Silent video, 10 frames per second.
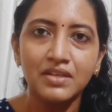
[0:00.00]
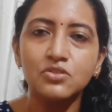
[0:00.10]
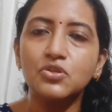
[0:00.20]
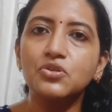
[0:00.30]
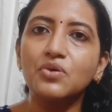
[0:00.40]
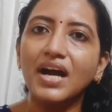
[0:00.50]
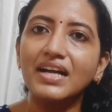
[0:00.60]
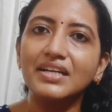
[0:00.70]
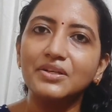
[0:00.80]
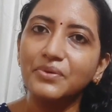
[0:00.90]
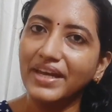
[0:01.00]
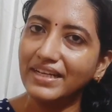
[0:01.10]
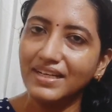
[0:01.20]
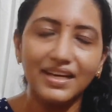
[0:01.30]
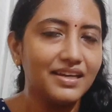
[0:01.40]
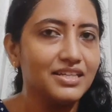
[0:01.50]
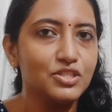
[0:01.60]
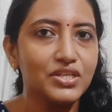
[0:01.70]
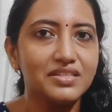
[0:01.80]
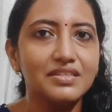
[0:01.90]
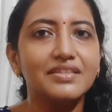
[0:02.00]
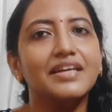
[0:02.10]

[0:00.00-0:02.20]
So you can't entirely change it.